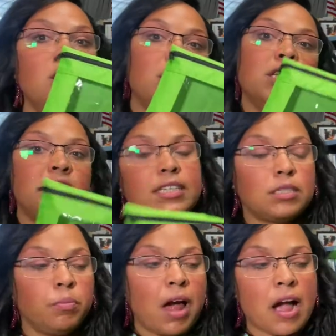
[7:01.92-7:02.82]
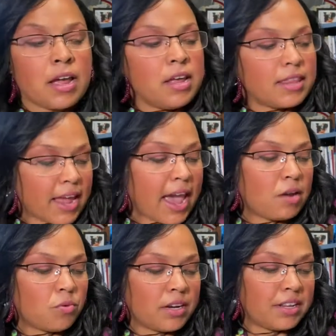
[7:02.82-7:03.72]
the 6 block. They
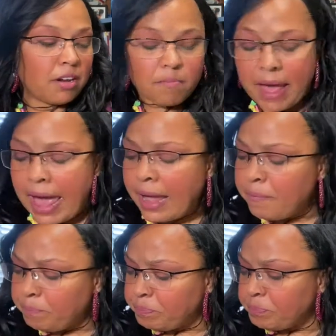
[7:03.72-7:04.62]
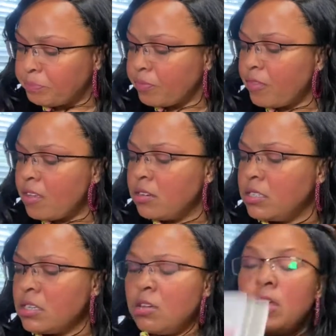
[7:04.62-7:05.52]
had one in their bag.
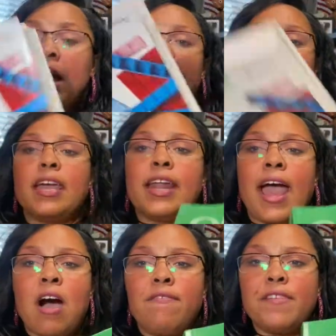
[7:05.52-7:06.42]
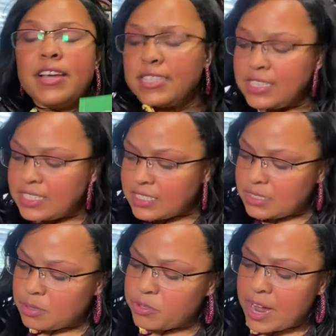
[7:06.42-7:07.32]
So again, alpha is addition
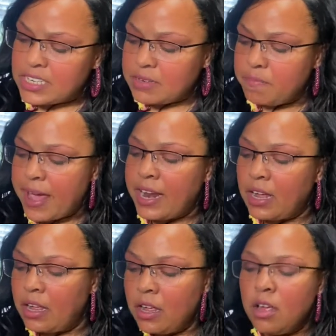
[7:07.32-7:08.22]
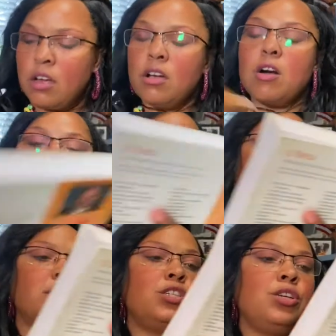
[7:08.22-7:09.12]
and subtraction. Beta goes
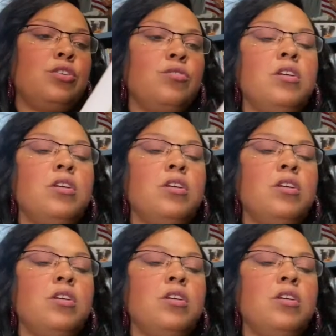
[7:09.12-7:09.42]
into